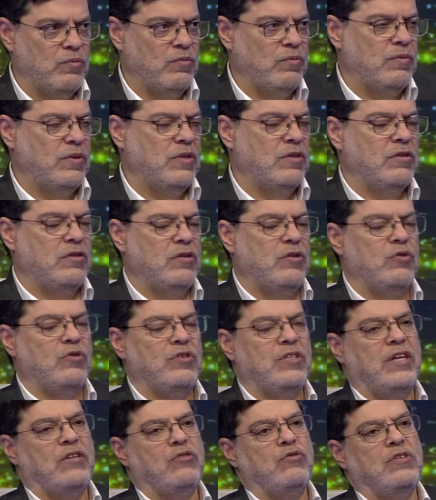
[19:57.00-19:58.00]
this
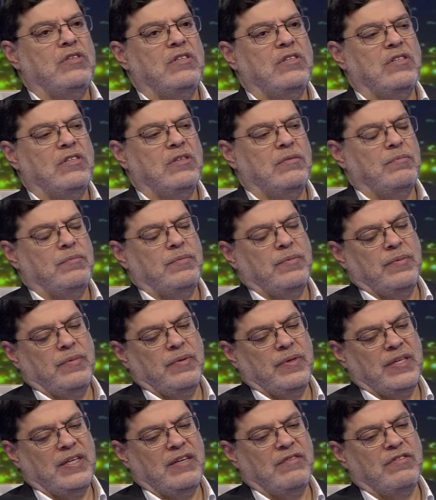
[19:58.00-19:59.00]
Eurocentrism
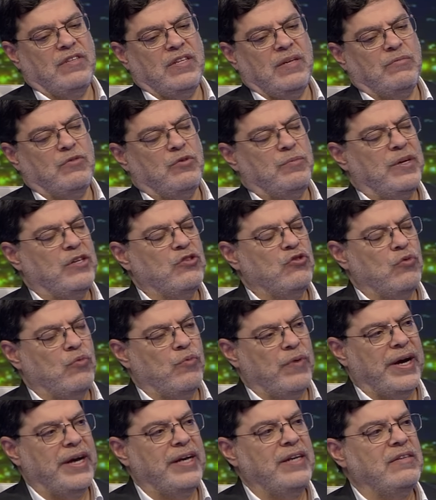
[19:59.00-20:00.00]
gives them special
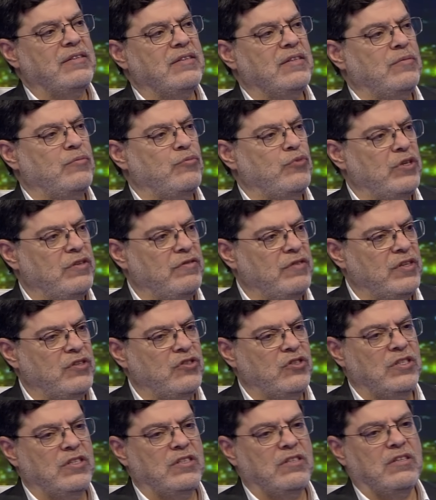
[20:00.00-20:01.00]
rights and
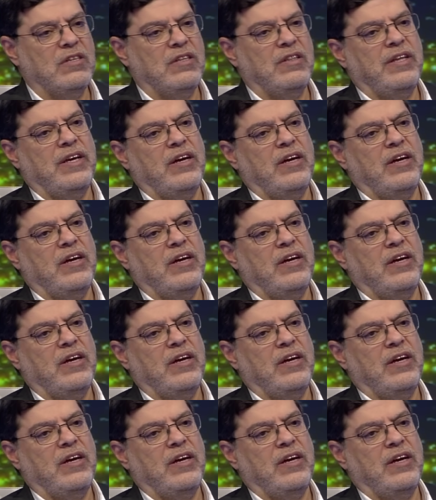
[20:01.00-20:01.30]
privileges, and they